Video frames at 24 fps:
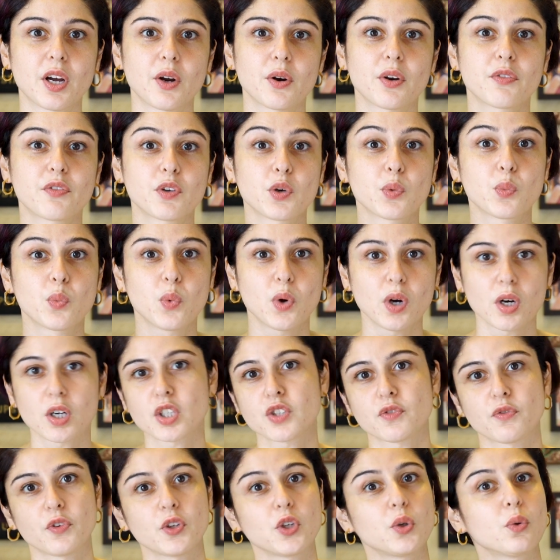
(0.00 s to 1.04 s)
out if it
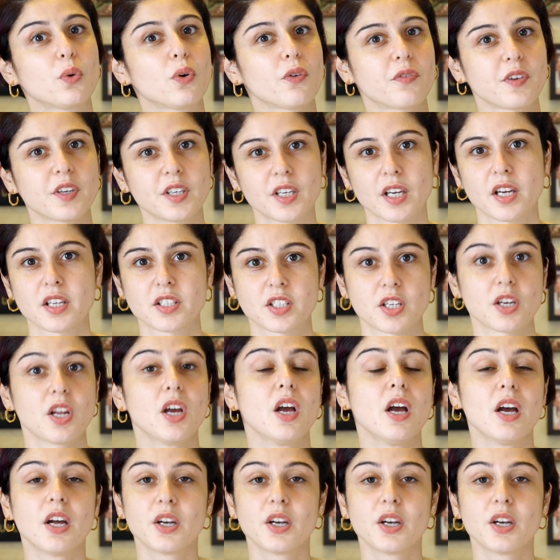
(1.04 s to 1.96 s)
works for you or if it doesn't.